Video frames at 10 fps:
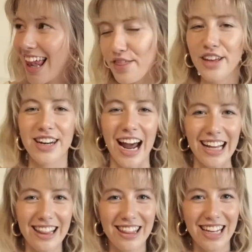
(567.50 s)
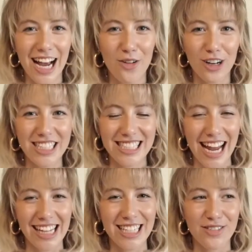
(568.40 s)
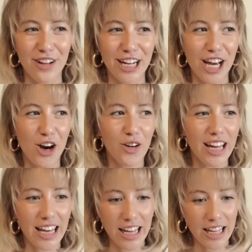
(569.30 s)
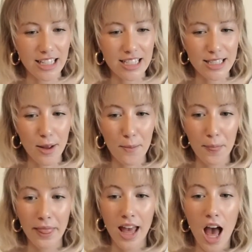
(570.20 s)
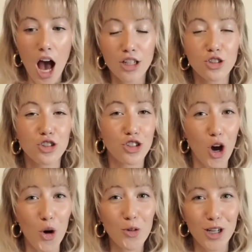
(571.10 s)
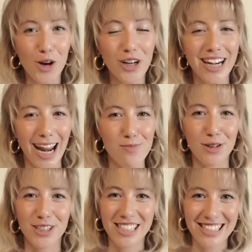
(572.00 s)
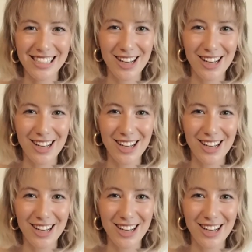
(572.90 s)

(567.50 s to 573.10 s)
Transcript: The ninth thing I want to say in this video is don't go to Naples.